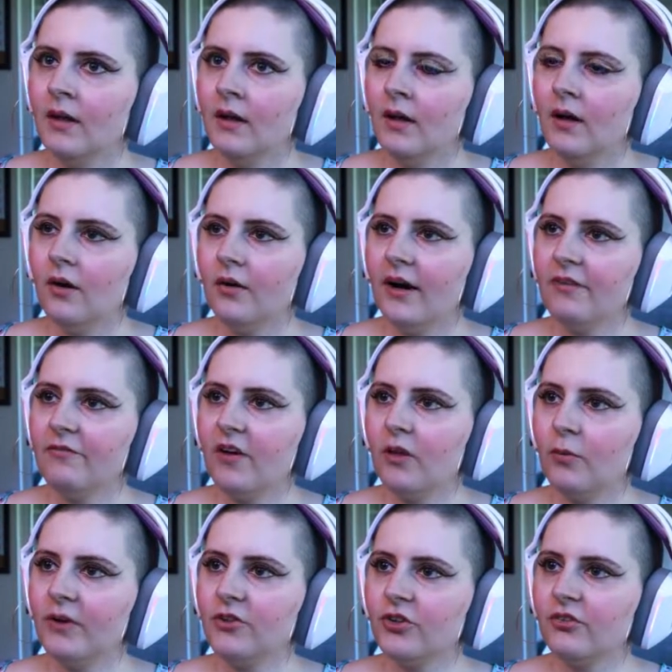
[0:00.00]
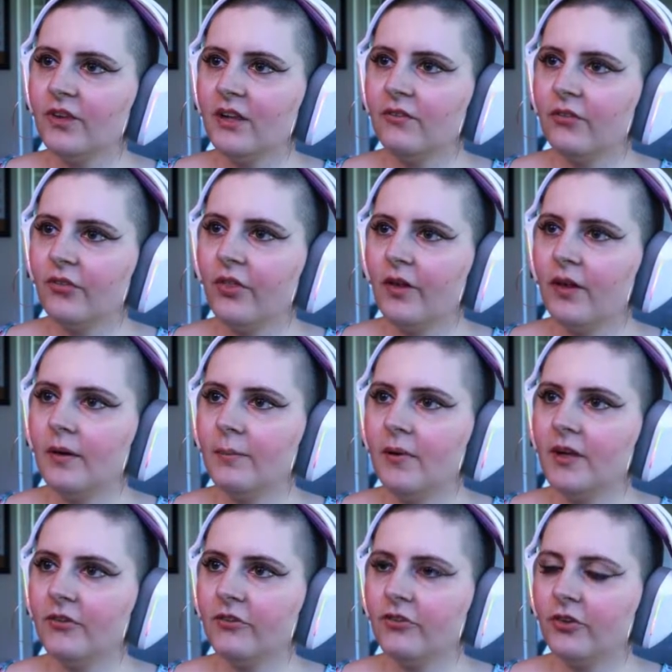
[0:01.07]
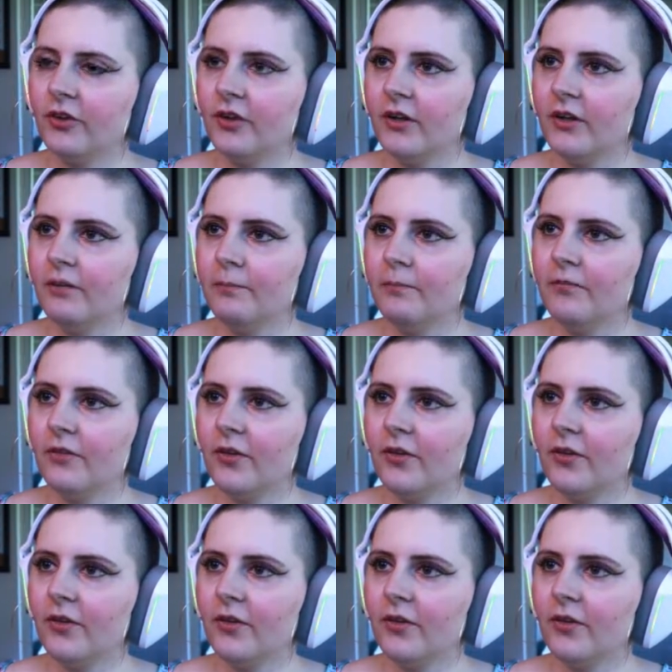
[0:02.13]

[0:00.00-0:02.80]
Alright, Follow Wind just gives the monster, the